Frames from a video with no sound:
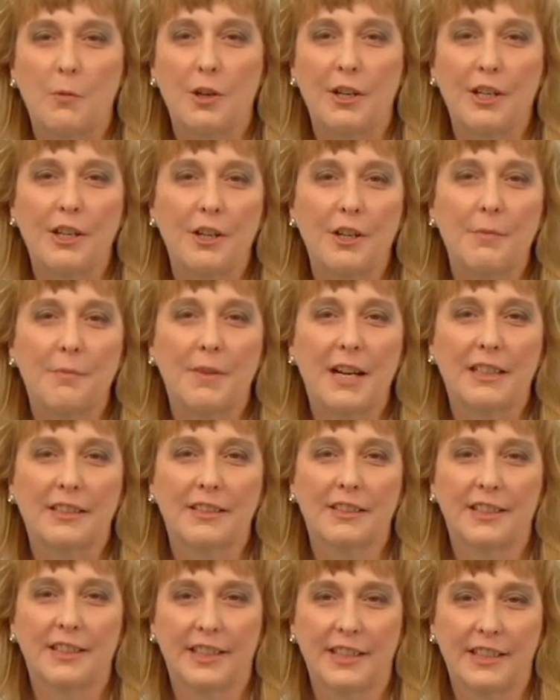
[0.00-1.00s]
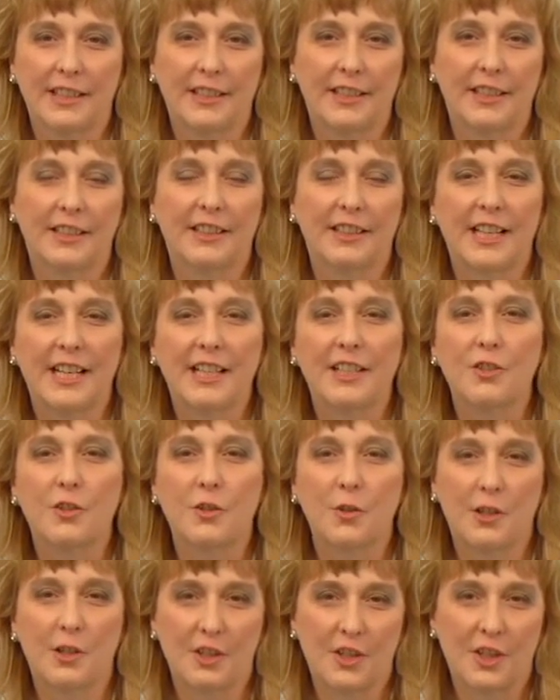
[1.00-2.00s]
we're here at my clinic in Atlanta,
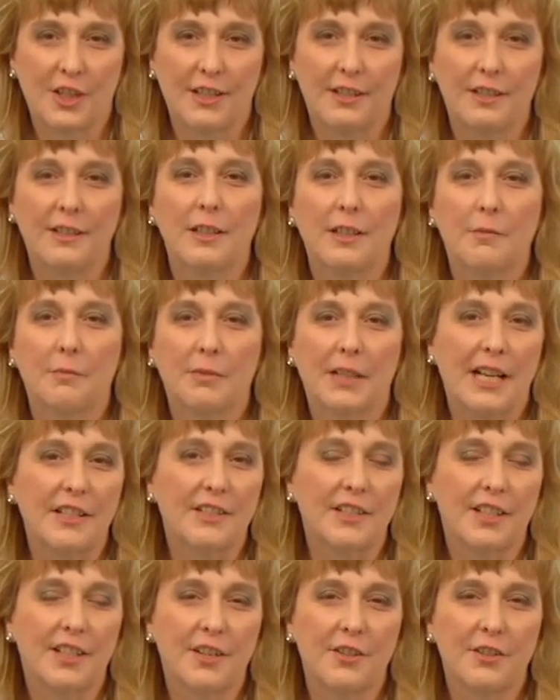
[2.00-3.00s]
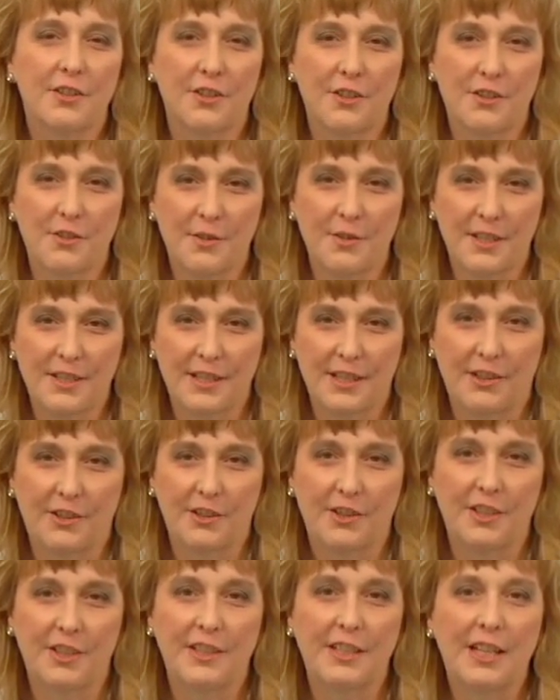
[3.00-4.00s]
Georgia, Plastic-O-Surgery
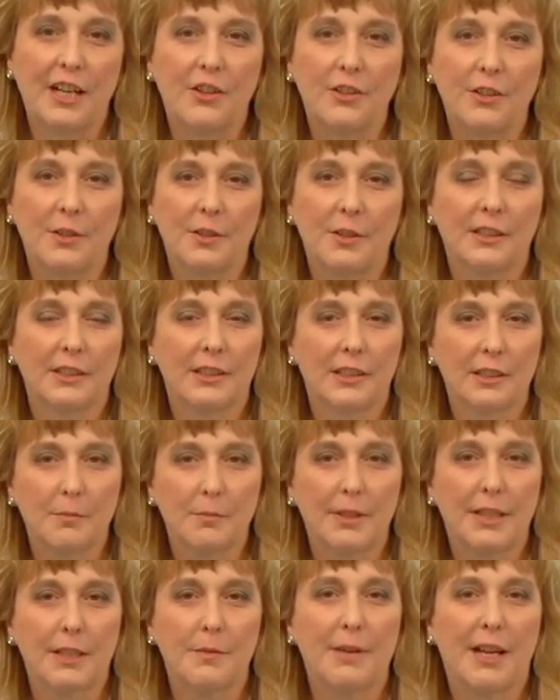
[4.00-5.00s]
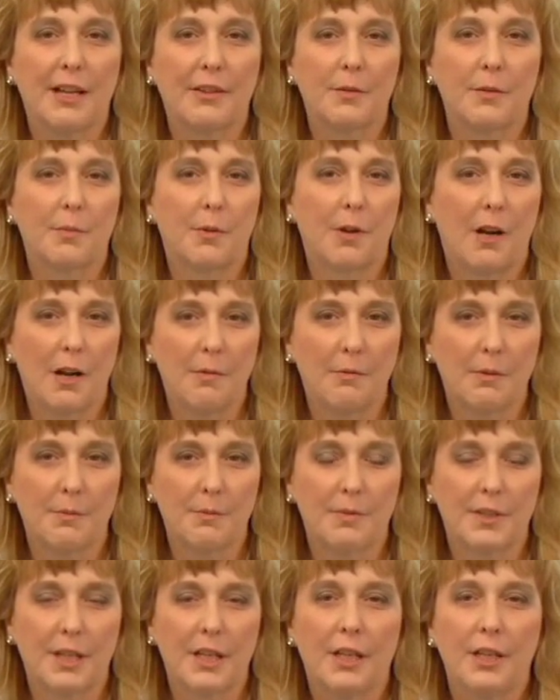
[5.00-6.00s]
Center, to tell you a little bit about the
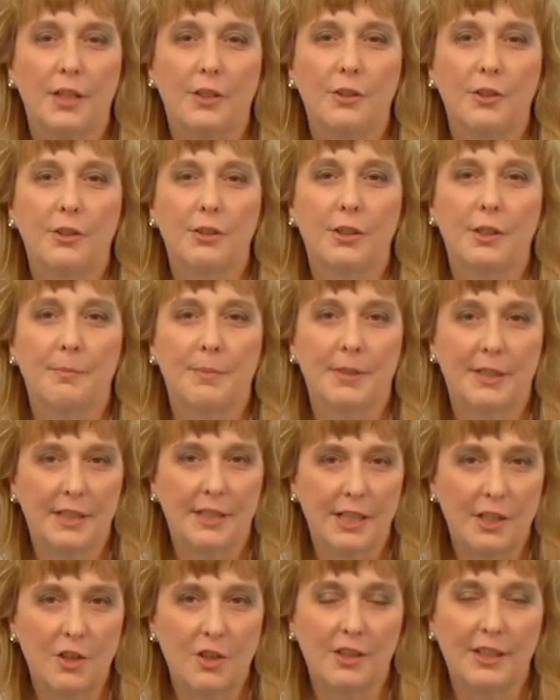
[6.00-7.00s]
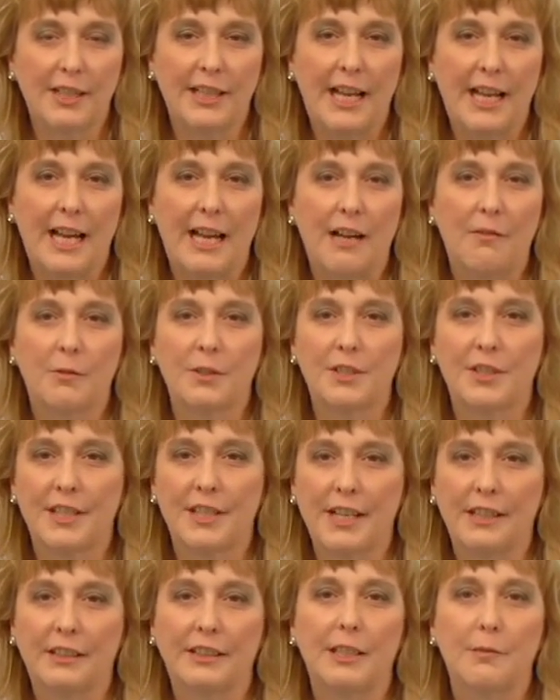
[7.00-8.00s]
problems you could potentially have with
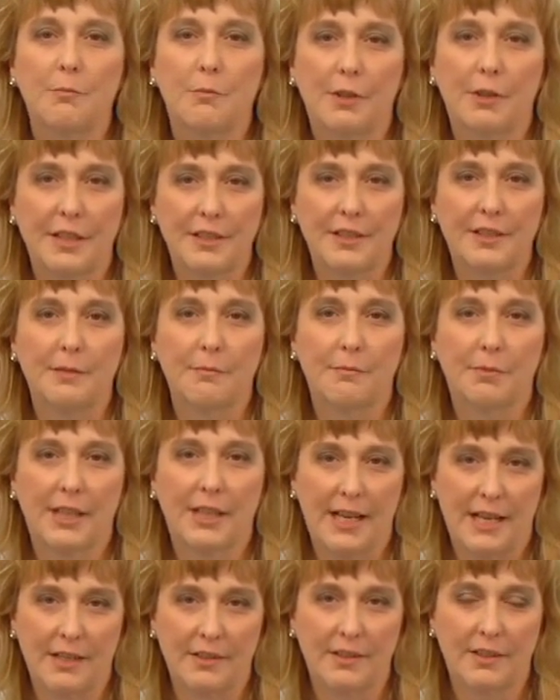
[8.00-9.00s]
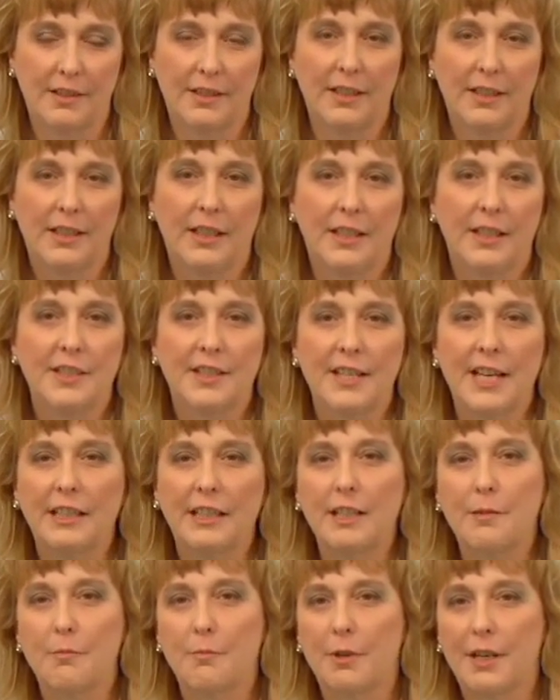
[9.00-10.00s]
saline breast implants.
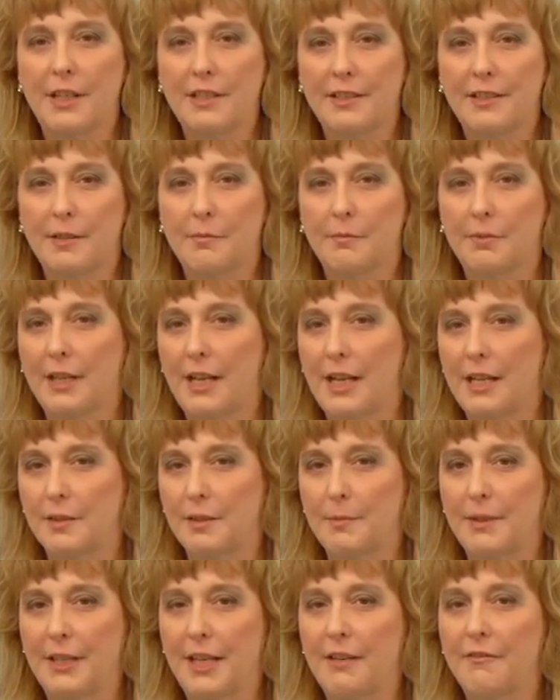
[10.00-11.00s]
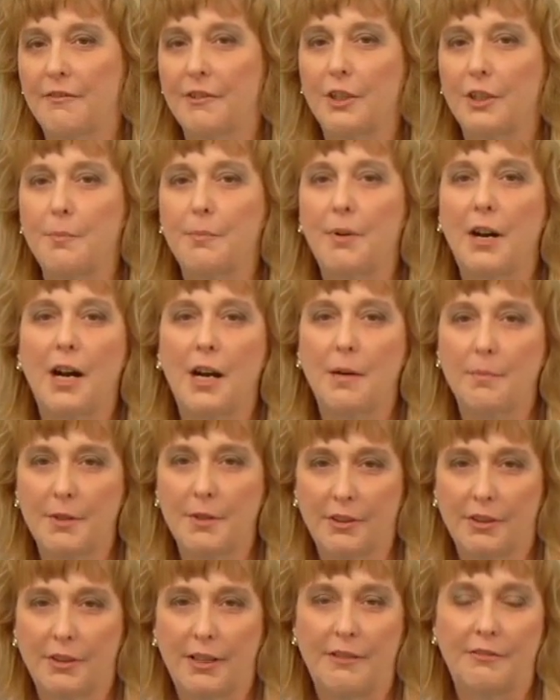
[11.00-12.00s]
Saline breast implants became very
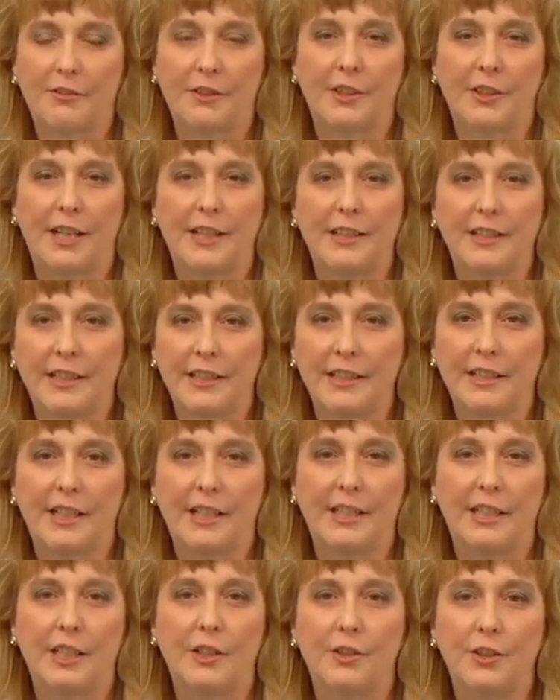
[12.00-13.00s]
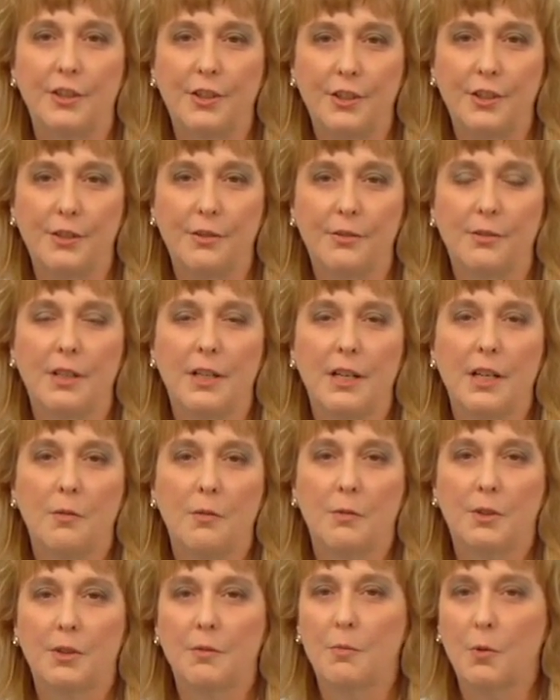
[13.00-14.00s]
popular after 1992
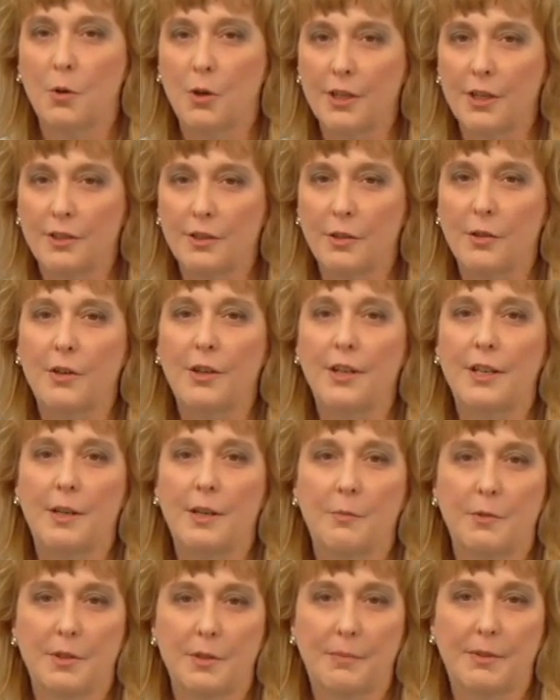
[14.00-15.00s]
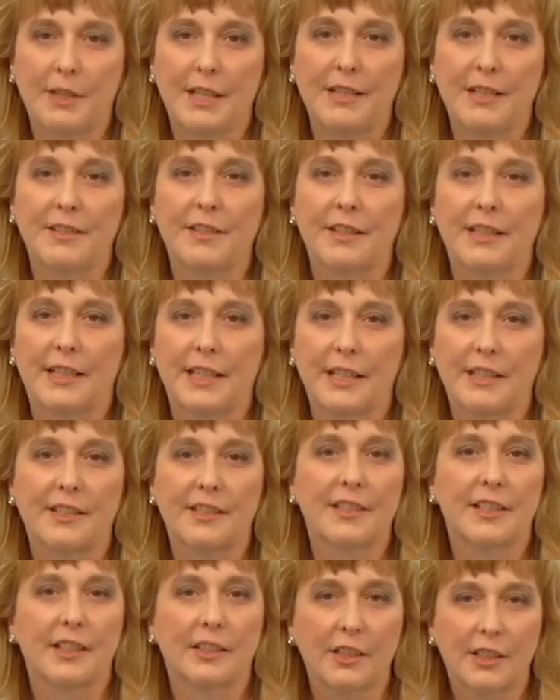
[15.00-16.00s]
when a moratorium was placed
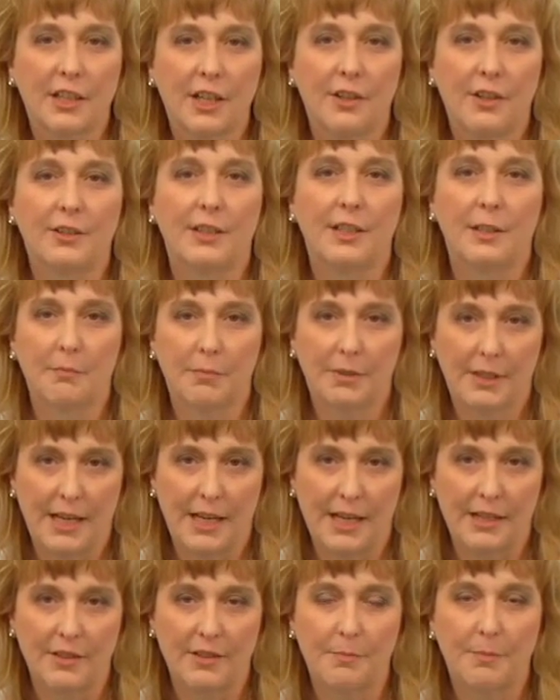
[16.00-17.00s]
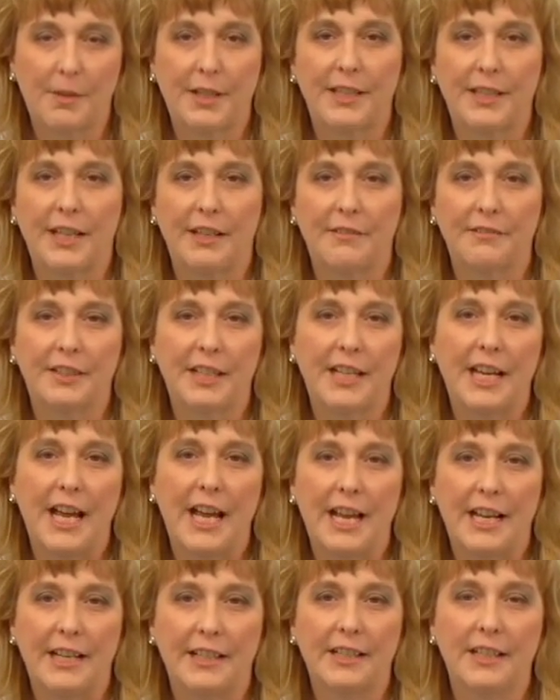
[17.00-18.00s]
against silicone implants by the
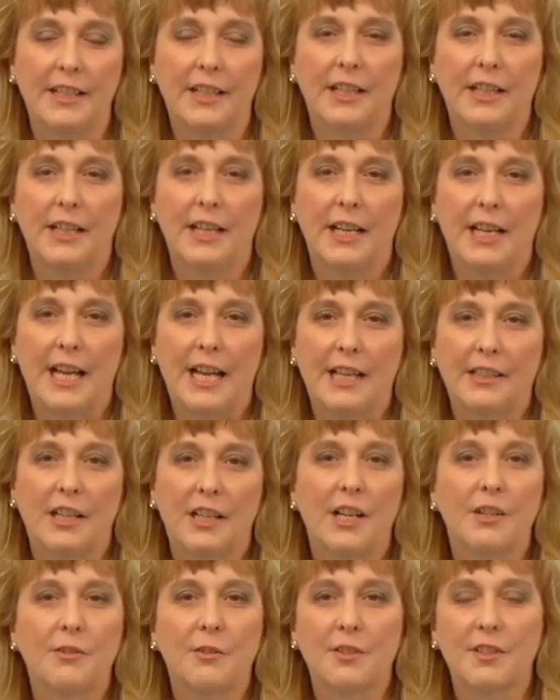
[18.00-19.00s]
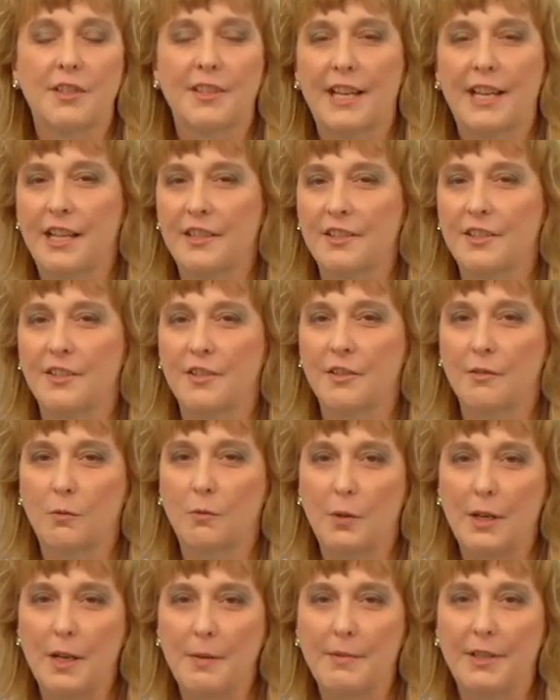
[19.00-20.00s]
FDA. And hundreds of thousands of
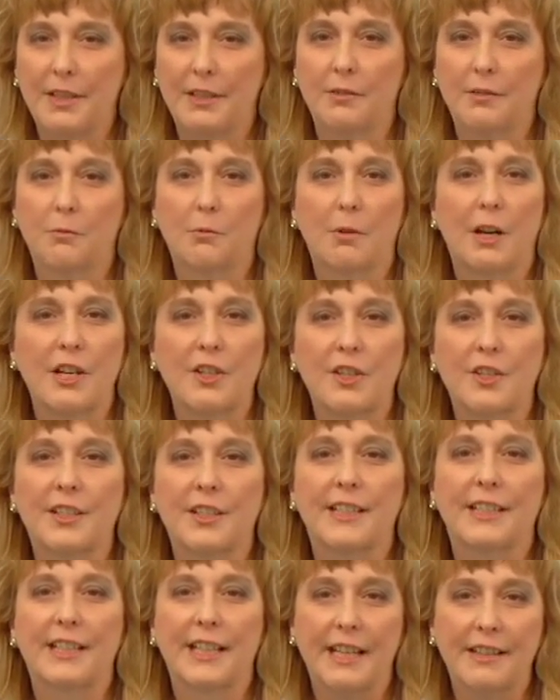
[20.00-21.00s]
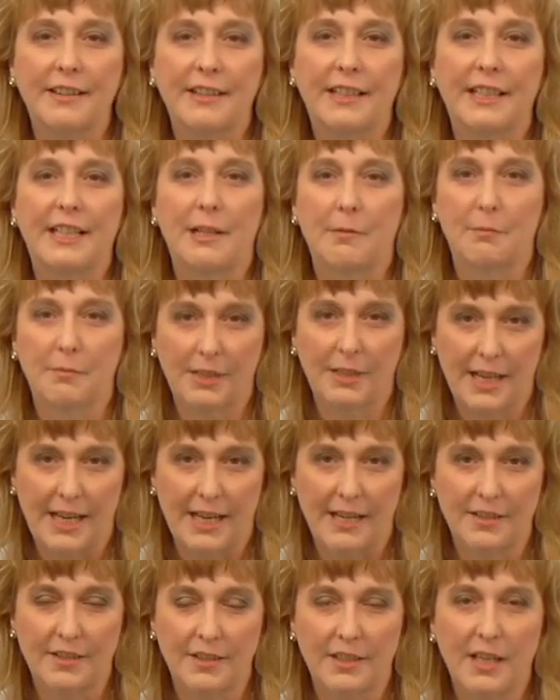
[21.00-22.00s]
women rushed to get the
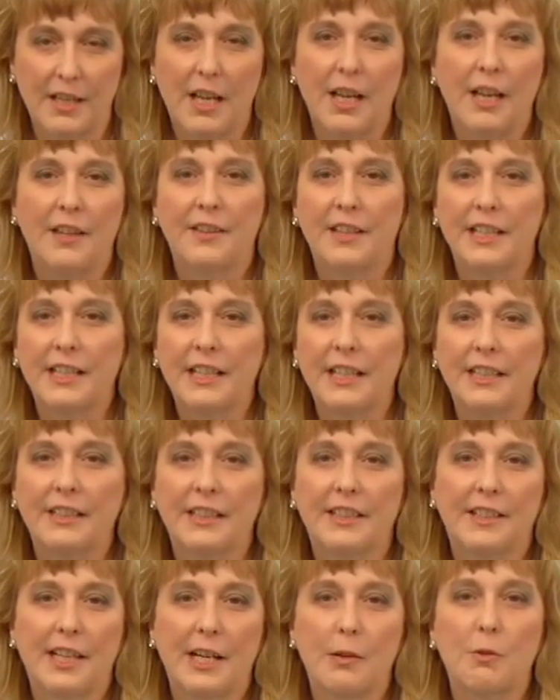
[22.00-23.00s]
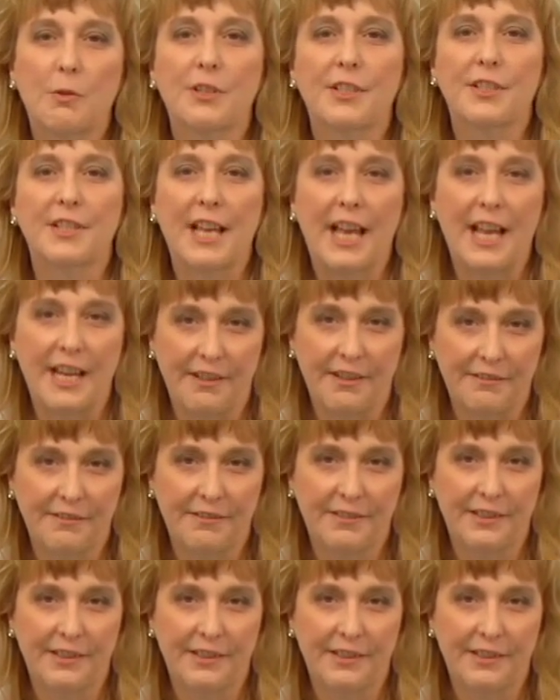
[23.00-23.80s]
implants thinking that they were safe.